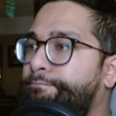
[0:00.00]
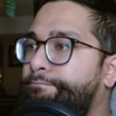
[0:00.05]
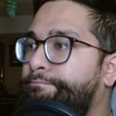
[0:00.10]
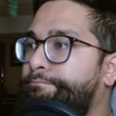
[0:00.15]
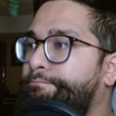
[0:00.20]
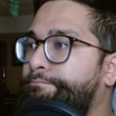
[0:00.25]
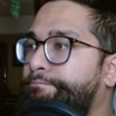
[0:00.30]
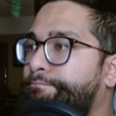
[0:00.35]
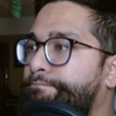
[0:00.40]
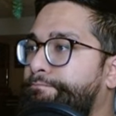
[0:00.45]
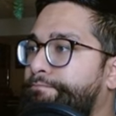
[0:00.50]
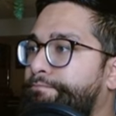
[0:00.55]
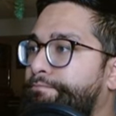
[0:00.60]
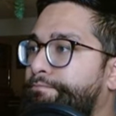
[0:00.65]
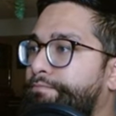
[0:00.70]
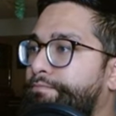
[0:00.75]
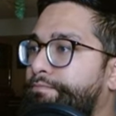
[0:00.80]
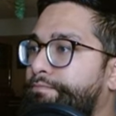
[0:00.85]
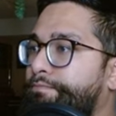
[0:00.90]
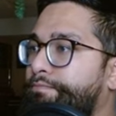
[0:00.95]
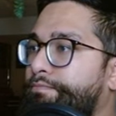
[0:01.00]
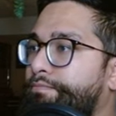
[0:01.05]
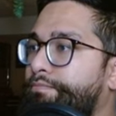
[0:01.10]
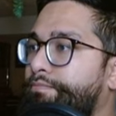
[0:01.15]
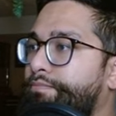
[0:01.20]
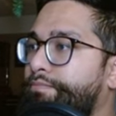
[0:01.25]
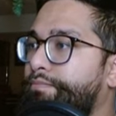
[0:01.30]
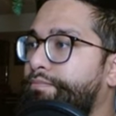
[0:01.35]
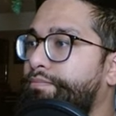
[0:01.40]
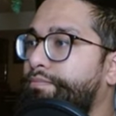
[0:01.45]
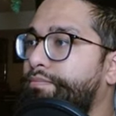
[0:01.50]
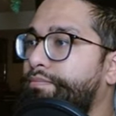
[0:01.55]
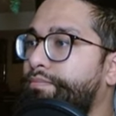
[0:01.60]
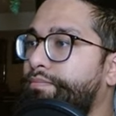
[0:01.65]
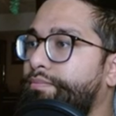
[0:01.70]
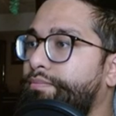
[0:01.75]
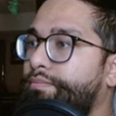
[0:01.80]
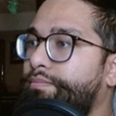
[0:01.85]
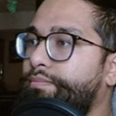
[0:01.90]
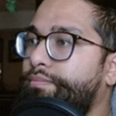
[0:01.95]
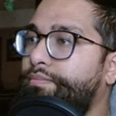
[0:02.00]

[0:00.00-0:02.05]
[no speech]